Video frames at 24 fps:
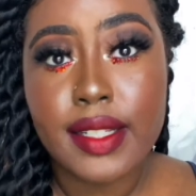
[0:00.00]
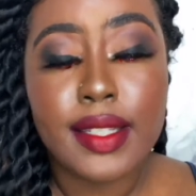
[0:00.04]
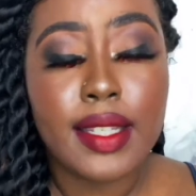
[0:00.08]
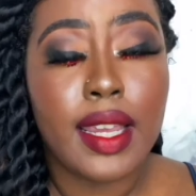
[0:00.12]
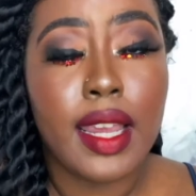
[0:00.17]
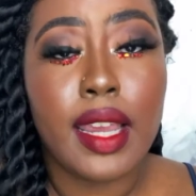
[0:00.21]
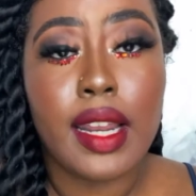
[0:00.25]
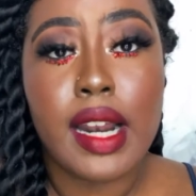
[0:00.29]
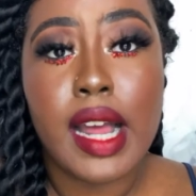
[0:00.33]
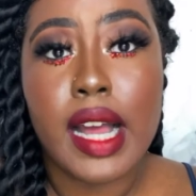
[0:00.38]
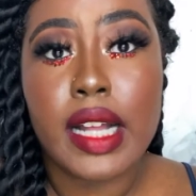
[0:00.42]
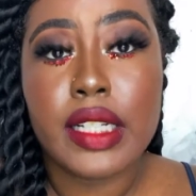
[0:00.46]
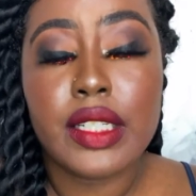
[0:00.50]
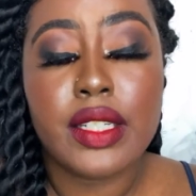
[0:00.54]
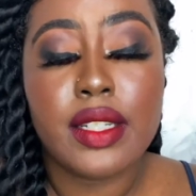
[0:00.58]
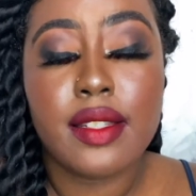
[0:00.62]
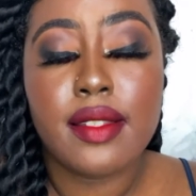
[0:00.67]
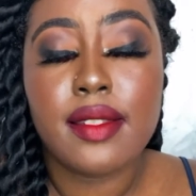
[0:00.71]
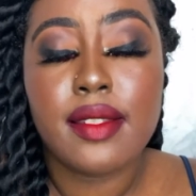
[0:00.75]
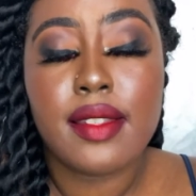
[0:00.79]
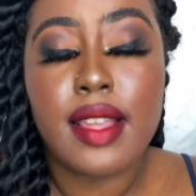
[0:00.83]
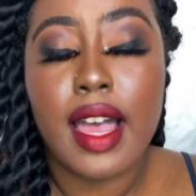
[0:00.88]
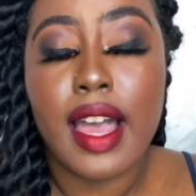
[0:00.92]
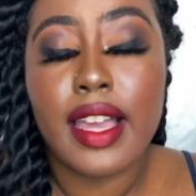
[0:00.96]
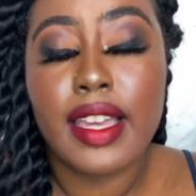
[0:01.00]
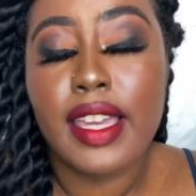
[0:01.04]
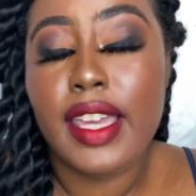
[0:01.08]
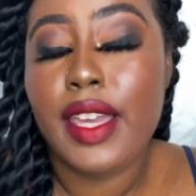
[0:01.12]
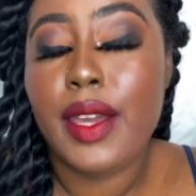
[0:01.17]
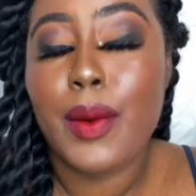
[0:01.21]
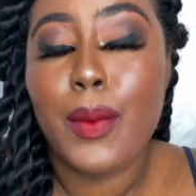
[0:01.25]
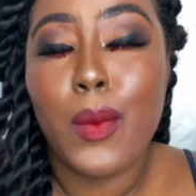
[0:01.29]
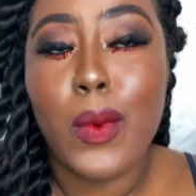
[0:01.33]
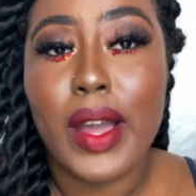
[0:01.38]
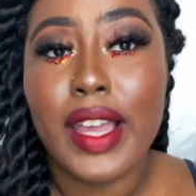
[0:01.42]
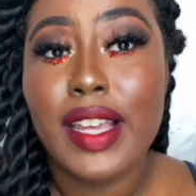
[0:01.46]
And I
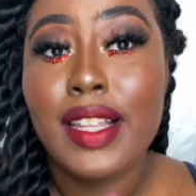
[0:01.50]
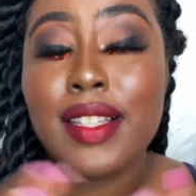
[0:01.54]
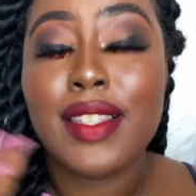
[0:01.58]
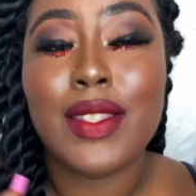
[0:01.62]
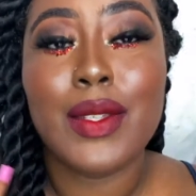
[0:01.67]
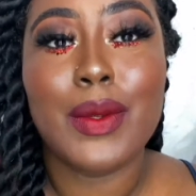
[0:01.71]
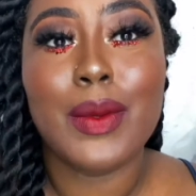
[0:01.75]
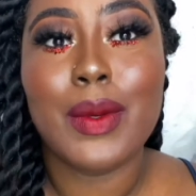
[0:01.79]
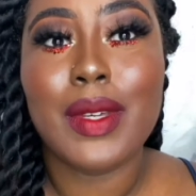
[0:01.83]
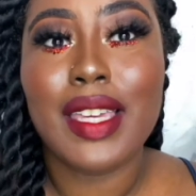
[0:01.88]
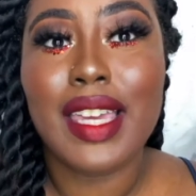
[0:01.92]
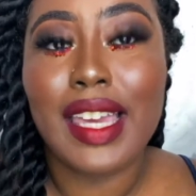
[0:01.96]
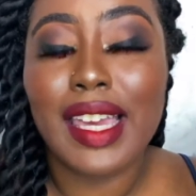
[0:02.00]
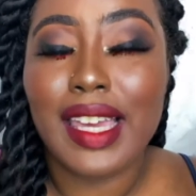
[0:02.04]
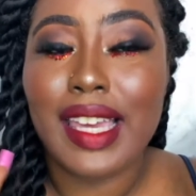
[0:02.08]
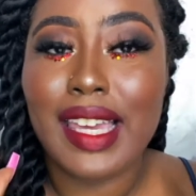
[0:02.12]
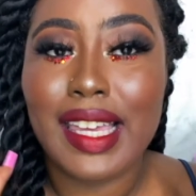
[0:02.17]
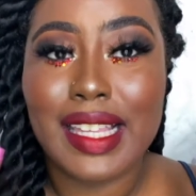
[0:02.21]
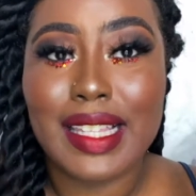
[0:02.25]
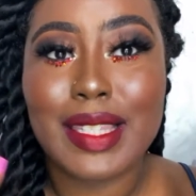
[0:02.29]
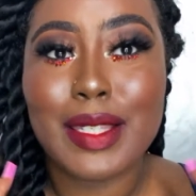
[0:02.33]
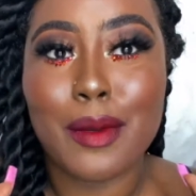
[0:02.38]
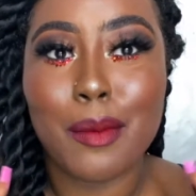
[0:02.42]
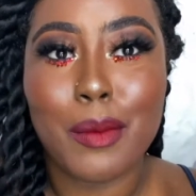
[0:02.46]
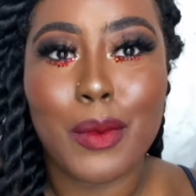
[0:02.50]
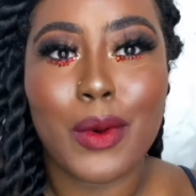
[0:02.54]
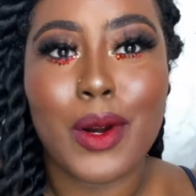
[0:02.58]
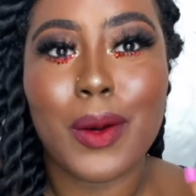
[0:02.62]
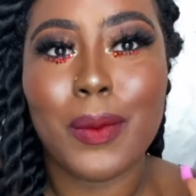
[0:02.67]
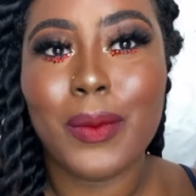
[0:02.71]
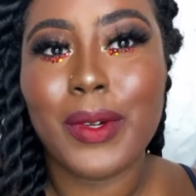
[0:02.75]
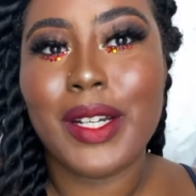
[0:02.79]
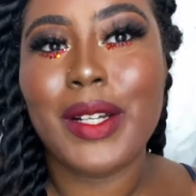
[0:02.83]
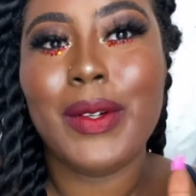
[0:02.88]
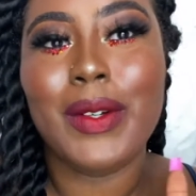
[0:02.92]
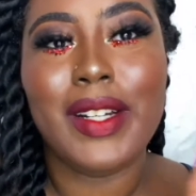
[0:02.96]
can't wait to get into more
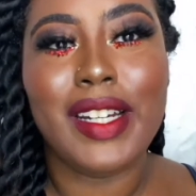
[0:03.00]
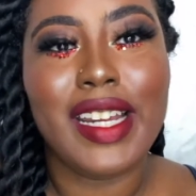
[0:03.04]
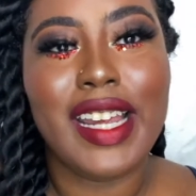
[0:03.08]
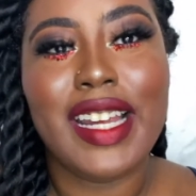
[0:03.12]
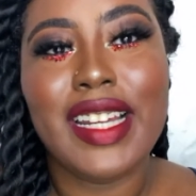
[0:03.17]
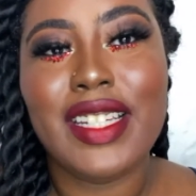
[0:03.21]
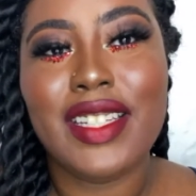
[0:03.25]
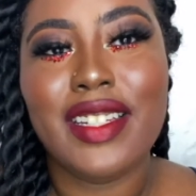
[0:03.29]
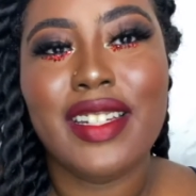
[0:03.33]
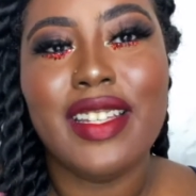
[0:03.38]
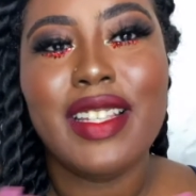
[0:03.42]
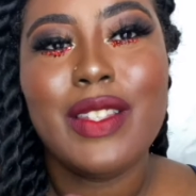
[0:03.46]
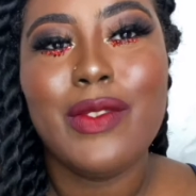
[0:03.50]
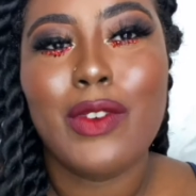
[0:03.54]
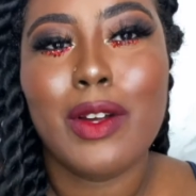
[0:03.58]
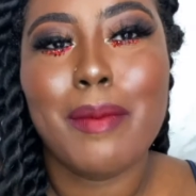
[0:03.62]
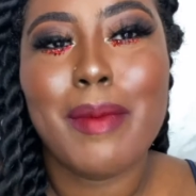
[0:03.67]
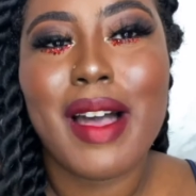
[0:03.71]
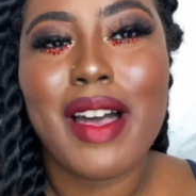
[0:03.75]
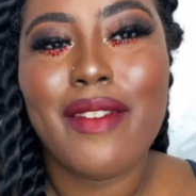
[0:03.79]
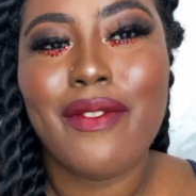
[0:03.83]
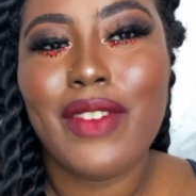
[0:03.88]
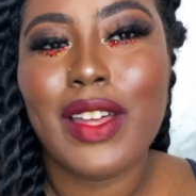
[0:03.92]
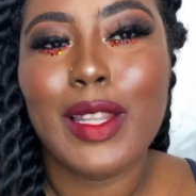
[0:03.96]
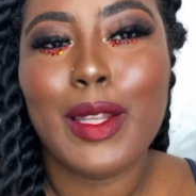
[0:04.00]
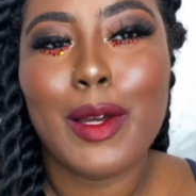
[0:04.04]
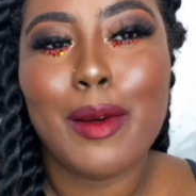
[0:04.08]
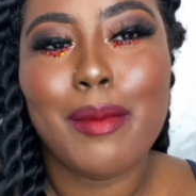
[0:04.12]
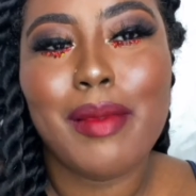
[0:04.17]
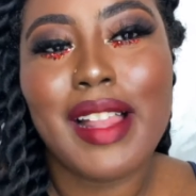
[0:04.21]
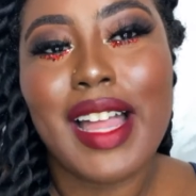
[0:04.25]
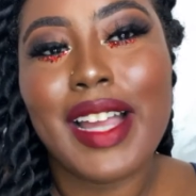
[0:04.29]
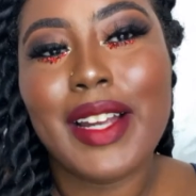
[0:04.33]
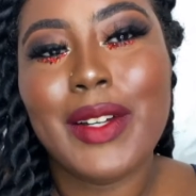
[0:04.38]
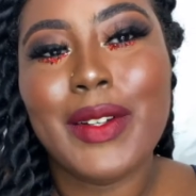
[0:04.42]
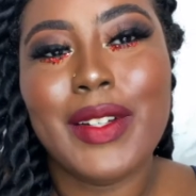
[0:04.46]
recreations from my fellow
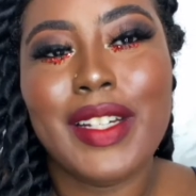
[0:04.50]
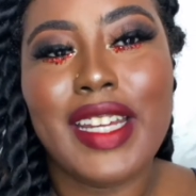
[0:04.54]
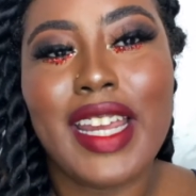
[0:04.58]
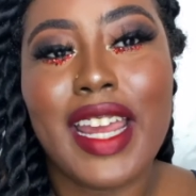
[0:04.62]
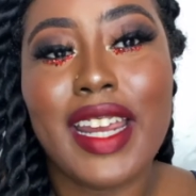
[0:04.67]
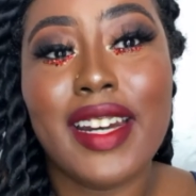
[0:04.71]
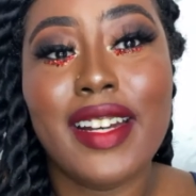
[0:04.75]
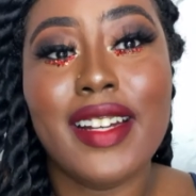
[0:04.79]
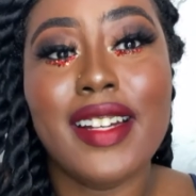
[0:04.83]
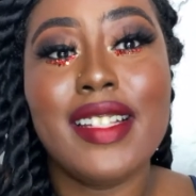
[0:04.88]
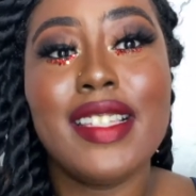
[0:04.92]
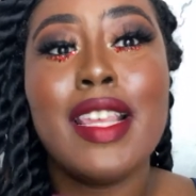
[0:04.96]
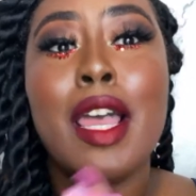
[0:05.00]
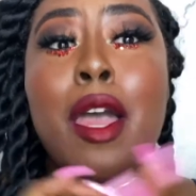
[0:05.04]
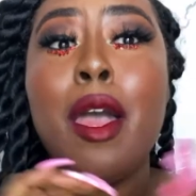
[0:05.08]
Black creators.